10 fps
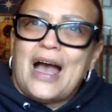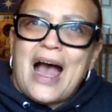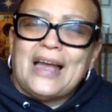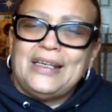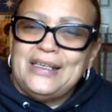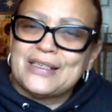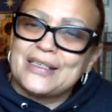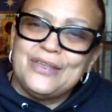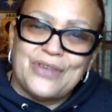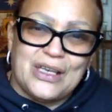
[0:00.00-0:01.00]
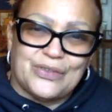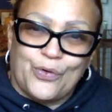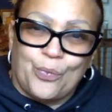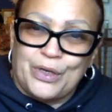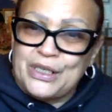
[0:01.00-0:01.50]
I need to see things
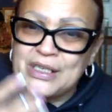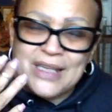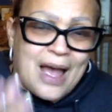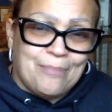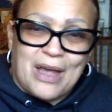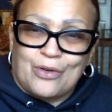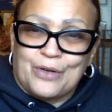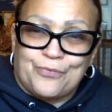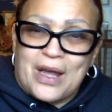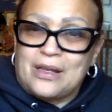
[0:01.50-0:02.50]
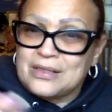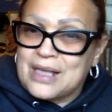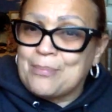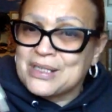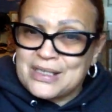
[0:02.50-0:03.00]
for what it is. I'm not going to fight because
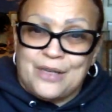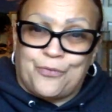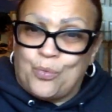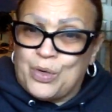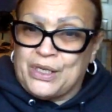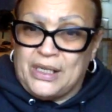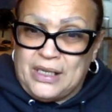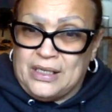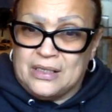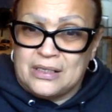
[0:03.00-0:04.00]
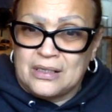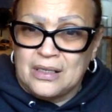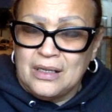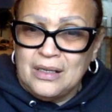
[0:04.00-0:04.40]
I'm going to see it for what it is.